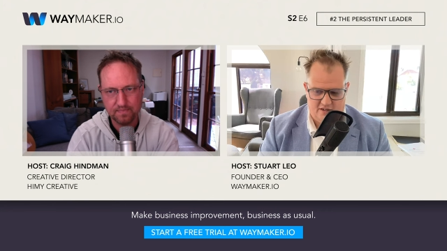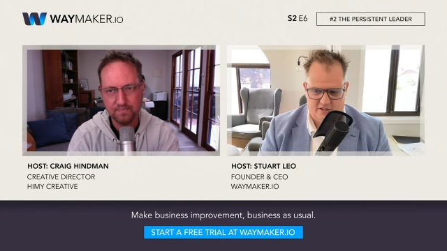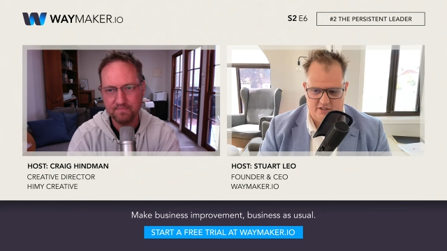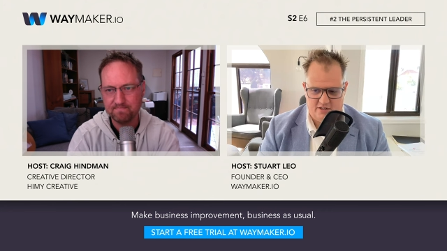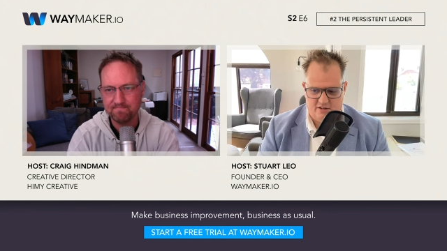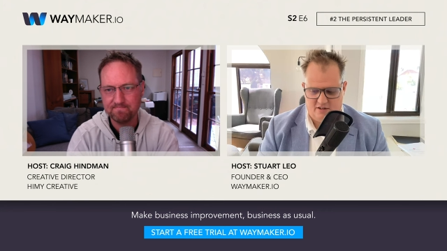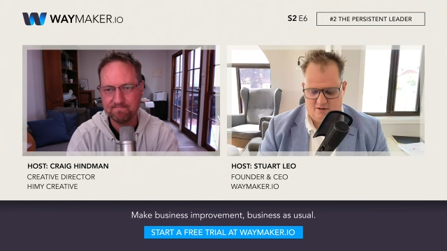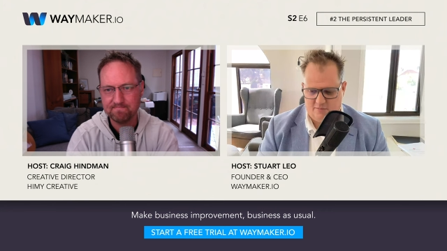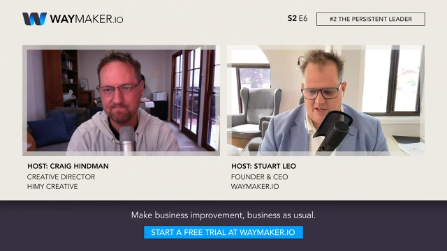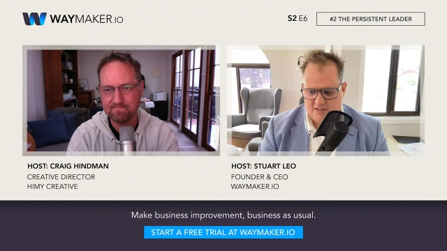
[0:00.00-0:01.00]
Speaker 1: and mm.
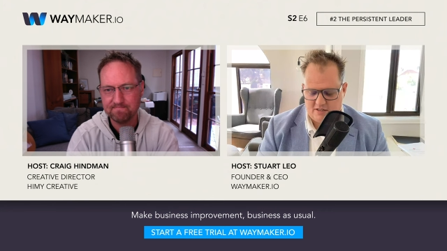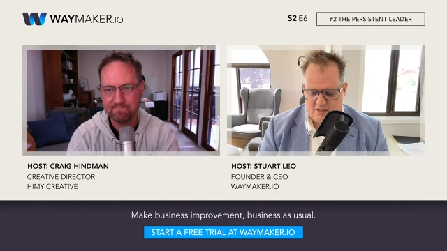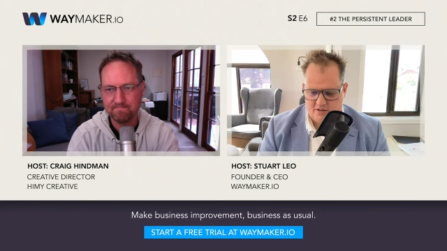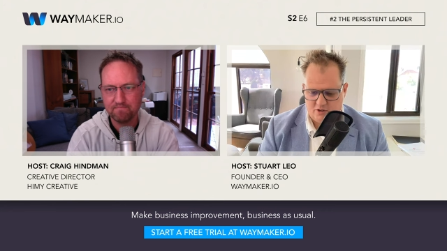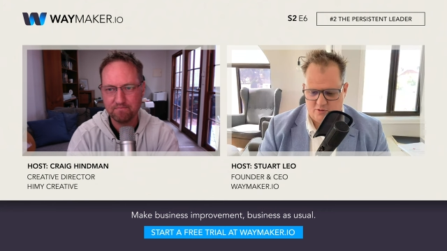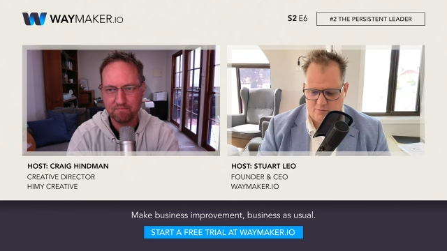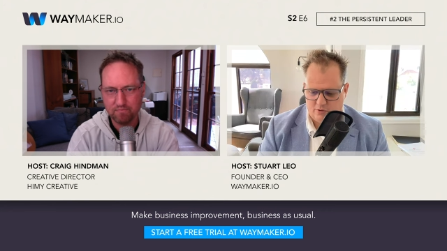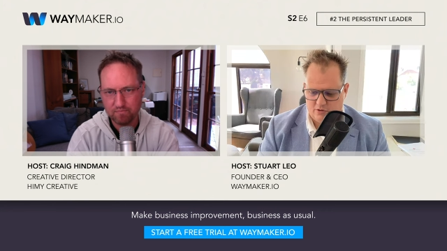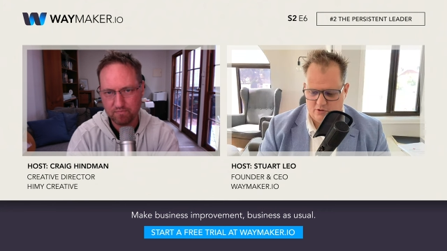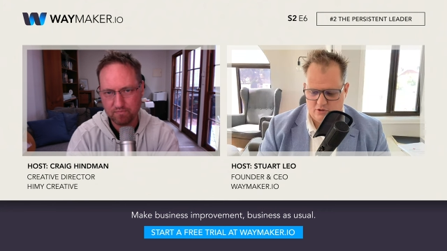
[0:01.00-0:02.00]
I'm hesitant to
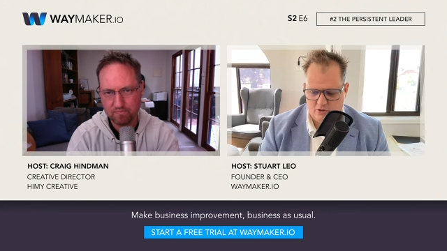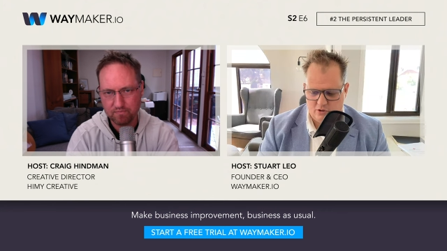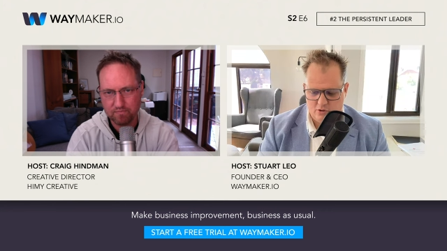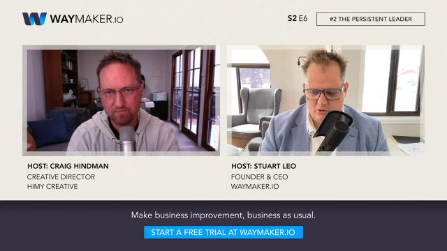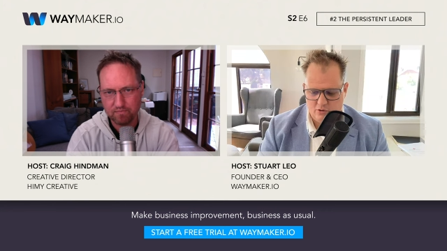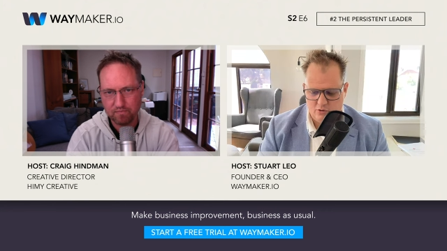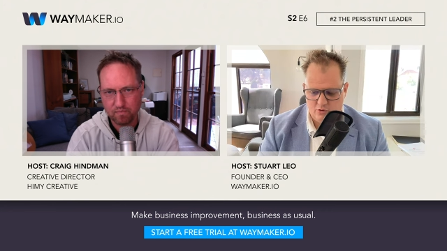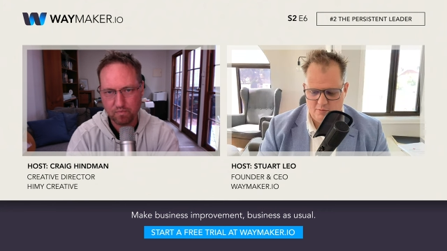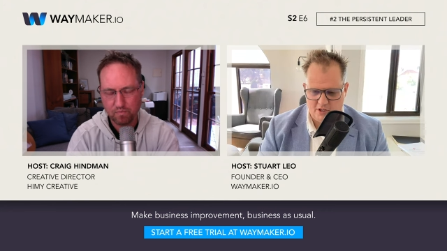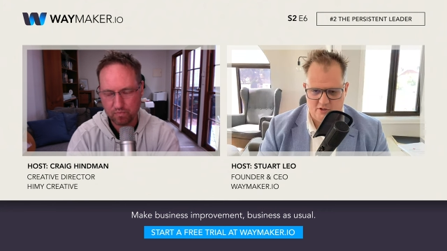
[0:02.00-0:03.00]
put
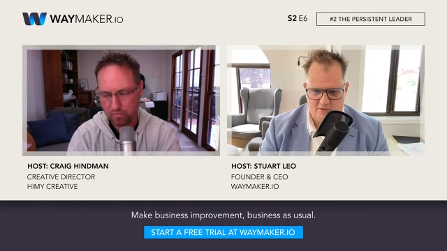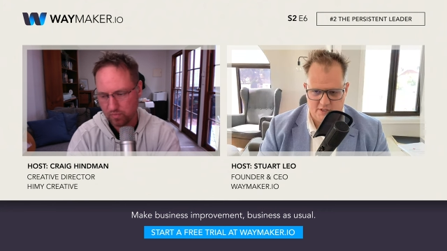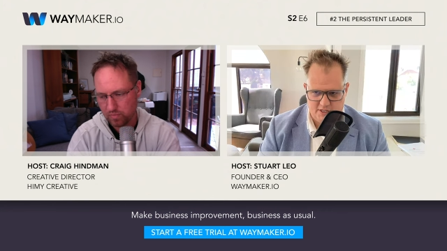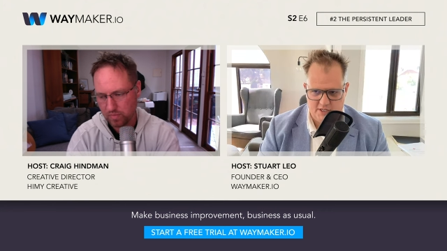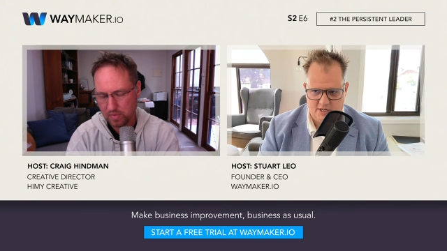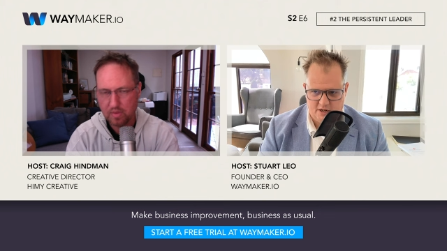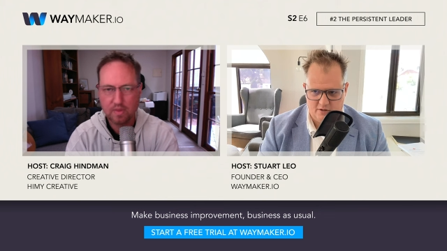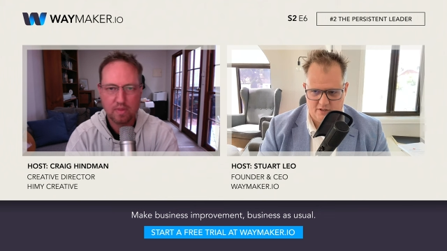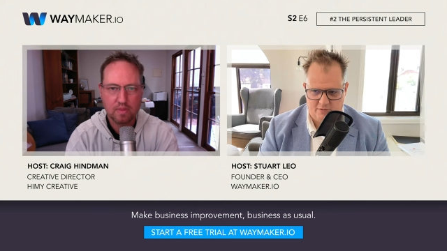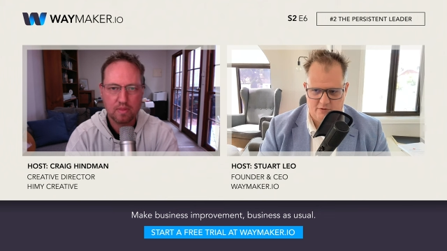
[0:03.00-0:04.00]
too much of a
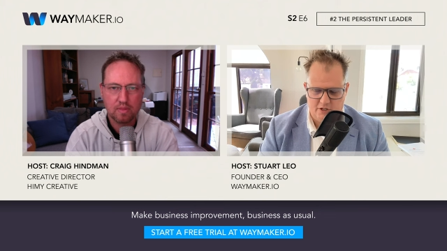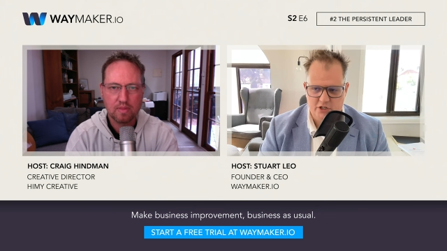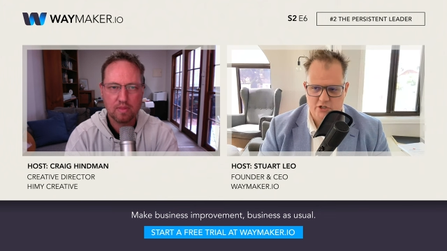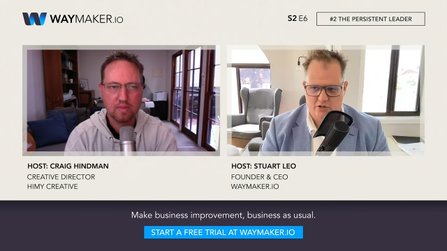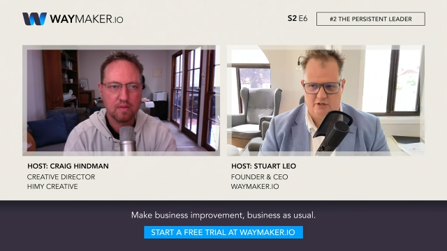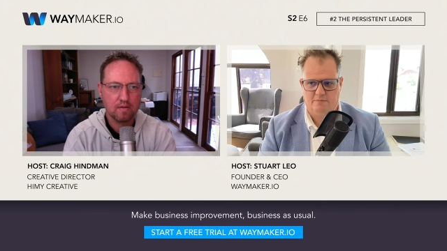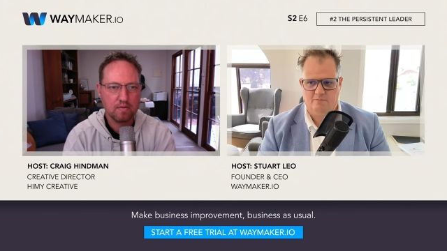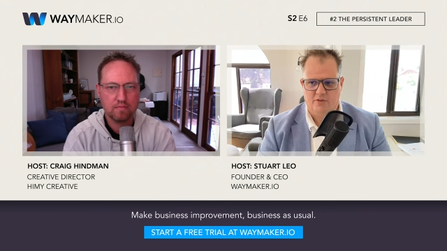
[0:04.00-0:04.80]
detailed definition on it.